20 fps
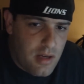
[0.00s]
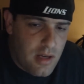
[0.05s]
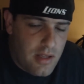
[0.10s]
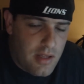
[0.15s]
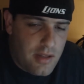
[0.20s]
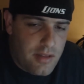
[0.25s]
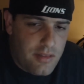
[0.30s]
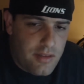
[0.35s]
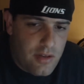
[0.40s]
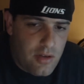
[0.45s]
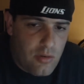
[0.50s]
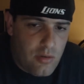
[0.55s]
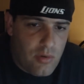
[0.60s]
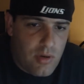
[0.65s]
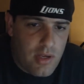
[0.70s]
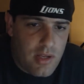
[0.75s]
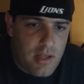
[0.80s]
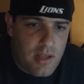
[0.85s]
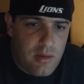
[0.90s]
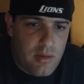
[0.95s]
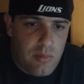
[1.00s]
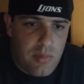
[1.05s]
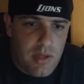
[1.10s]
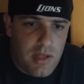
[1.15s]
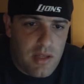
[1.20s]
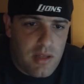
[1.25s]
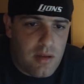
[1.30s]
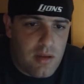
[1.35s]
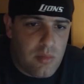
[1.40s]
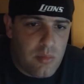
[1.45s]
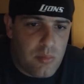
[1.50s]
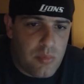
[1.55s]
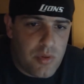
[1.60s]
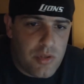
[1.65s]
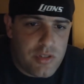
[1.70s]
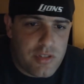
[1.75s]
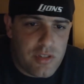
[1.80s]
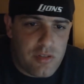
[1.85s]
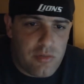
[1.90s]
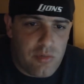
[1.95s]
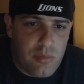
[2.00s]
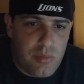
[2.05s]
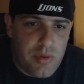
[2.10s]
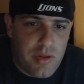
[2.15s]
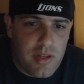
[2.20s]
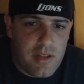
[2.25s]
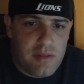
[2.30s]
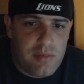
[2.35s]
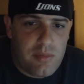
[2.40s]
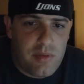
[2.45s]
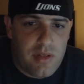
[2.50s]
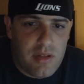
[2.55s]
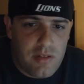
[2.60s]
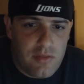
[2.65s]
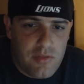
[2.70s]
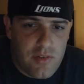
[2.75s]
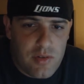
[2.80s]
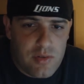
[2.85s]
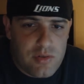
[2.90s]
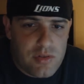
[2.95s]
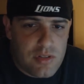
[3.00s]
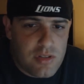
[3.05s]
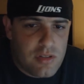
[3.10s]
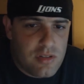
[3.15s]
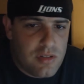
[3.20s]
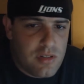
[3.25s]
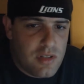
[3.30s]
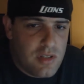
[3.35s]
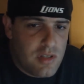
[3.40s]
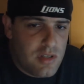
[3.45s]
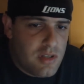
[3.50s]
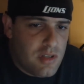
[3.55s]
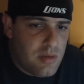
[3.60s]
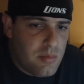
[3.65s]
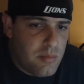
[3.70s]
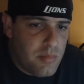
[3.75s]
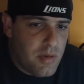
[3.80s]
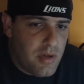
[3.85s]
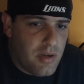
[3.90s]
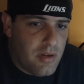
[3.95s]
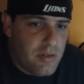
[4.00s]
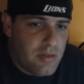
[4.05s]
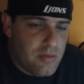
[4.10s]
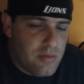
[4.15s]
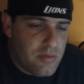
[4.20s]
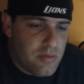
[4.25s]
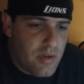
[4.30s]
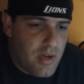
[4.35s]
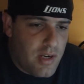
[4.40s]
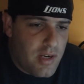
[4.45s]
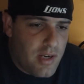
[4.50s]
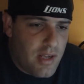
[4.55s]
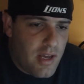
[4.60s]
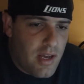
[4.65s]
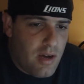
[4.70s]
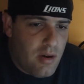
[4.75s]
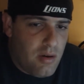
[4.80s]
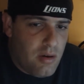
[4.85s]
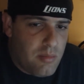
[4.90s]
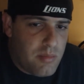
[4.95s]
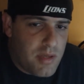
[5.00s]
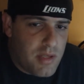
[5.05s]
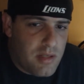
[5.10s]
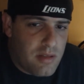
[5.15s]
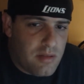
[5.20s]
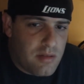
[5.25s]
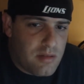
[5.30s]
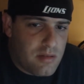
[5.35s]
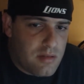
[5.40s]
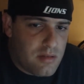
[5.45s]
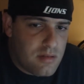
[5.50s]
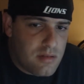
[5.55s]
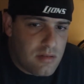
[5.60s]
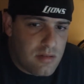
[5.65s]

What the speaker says: I think Theo Riddick can be Bush's replacement in the future, but right now, I mean,